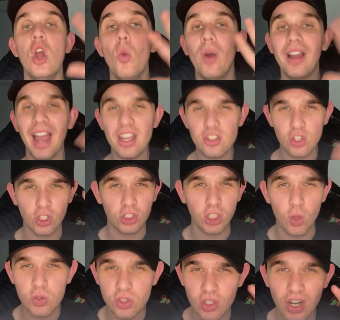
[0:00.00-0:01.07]
When guys are
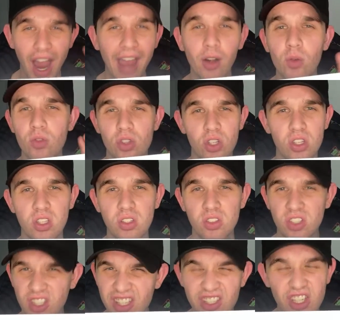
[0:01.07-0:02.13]
closer, I don't
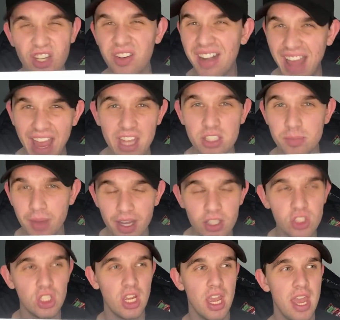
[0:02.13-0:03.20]
consider it as
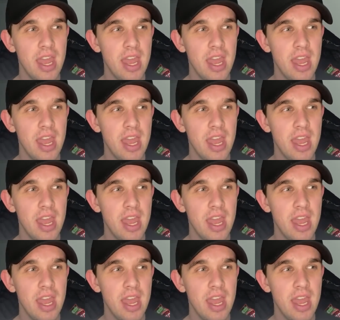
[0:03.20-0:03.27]
much.